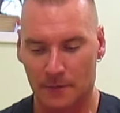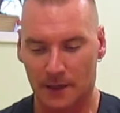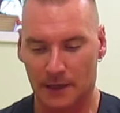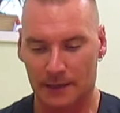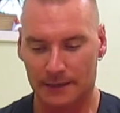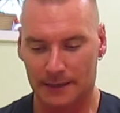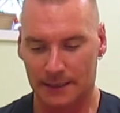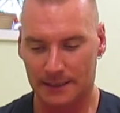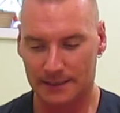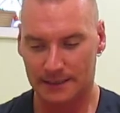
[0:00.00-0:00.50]

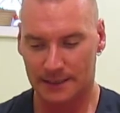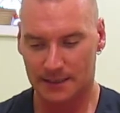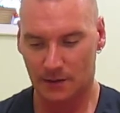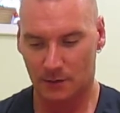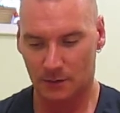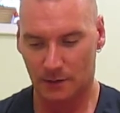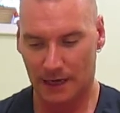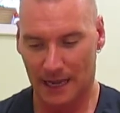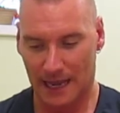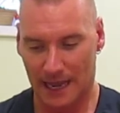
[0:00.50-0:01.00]
These
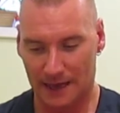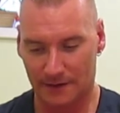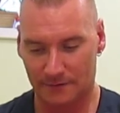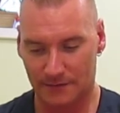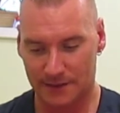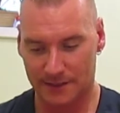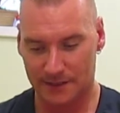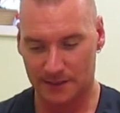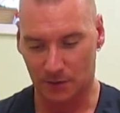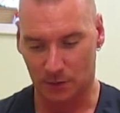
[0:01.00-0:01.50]
don't have
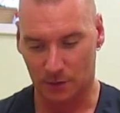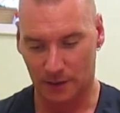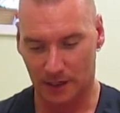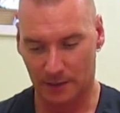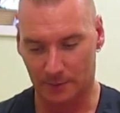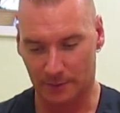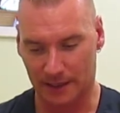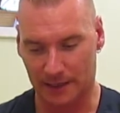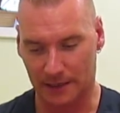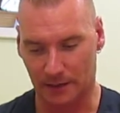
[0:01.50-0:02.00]

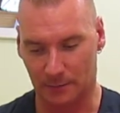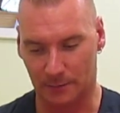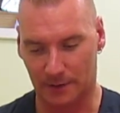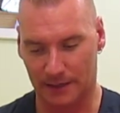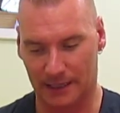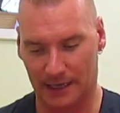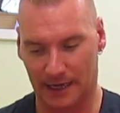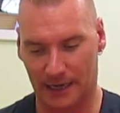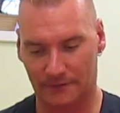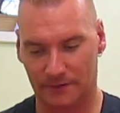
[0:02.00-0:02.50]
sodium in there, but
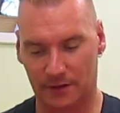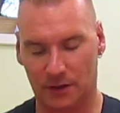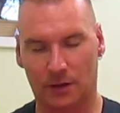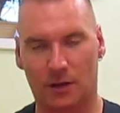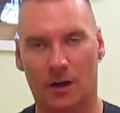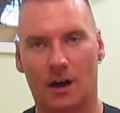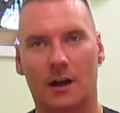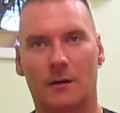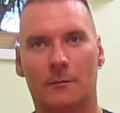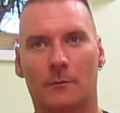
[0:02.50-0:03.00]
they have a
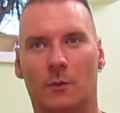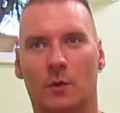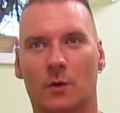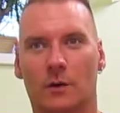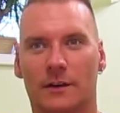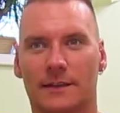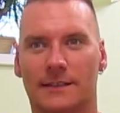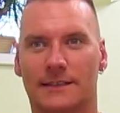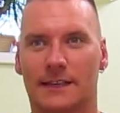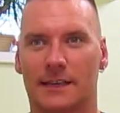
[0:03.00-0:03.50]
lot
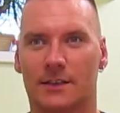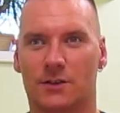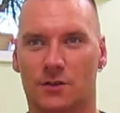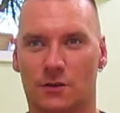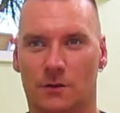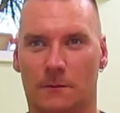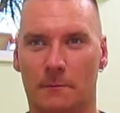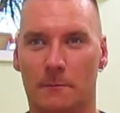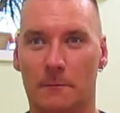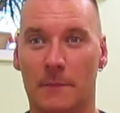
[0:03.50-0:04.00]
more
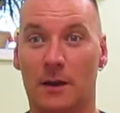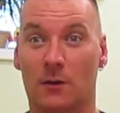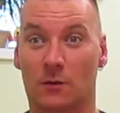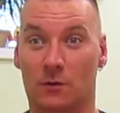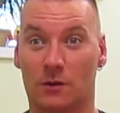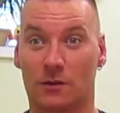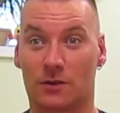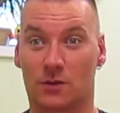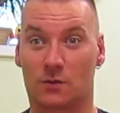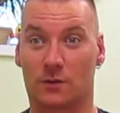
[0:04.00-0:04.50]
essential
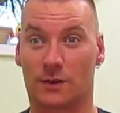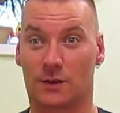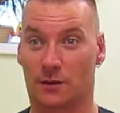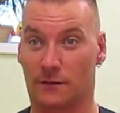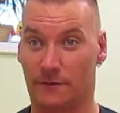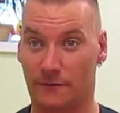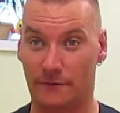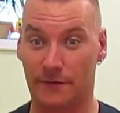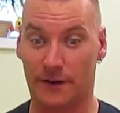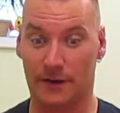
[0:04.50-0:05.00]
minerals, which are
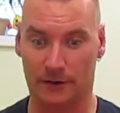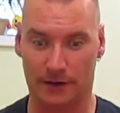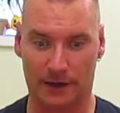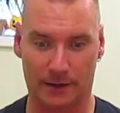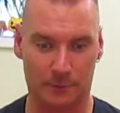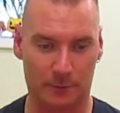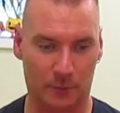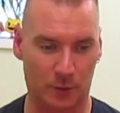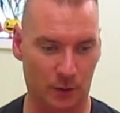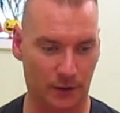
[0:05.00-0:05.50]
very
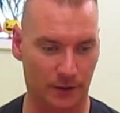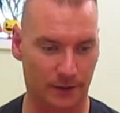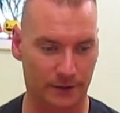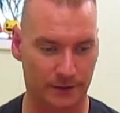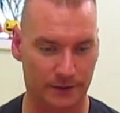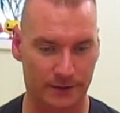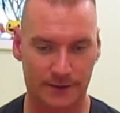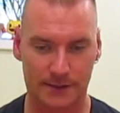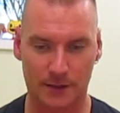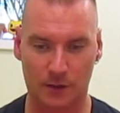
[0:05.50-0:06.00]

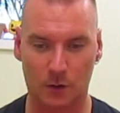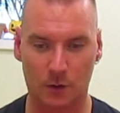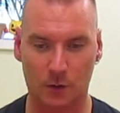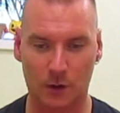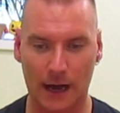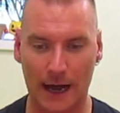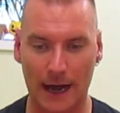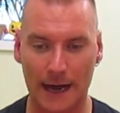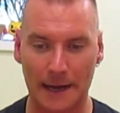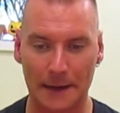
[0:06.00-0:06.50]
important.
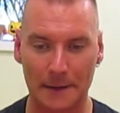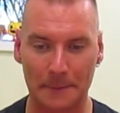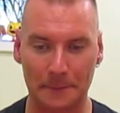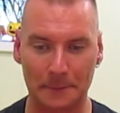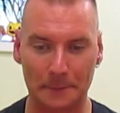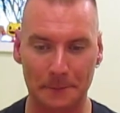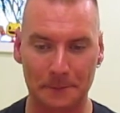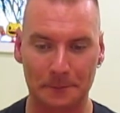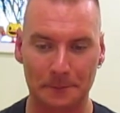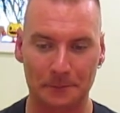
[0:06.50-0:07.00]
So,
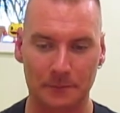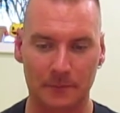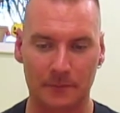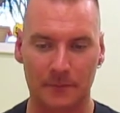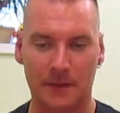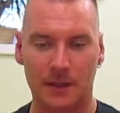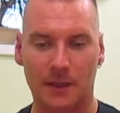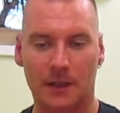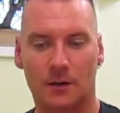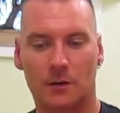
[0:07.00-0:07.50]
um,
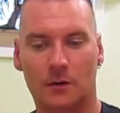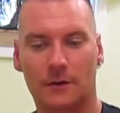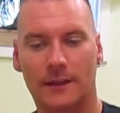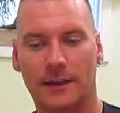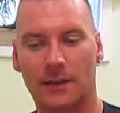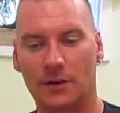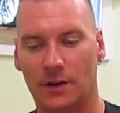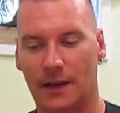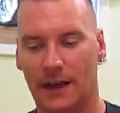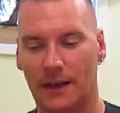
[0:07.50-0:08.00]
you know,
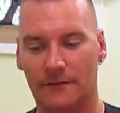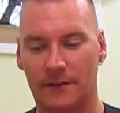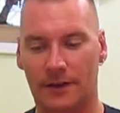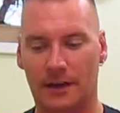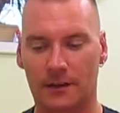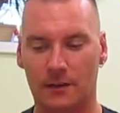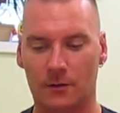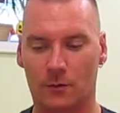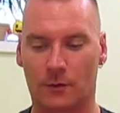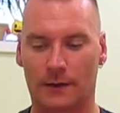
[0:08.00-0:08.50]
then you have
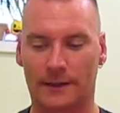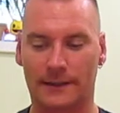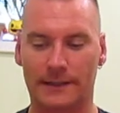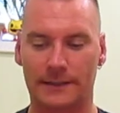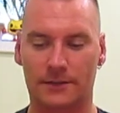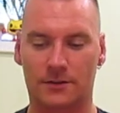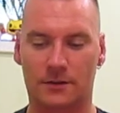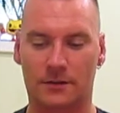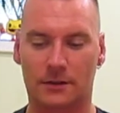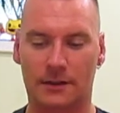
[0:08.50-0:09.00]
another one.
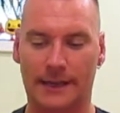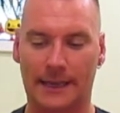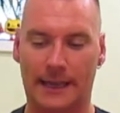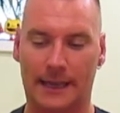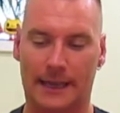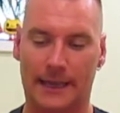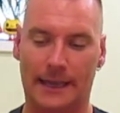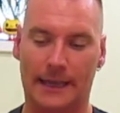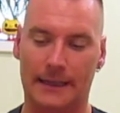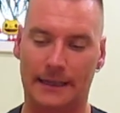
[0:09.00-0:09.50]
These are like
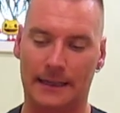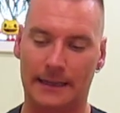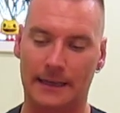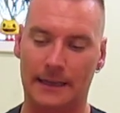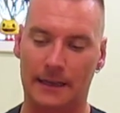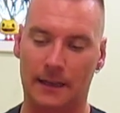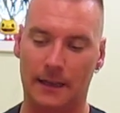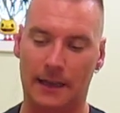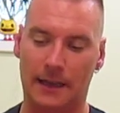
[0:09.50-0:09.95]
little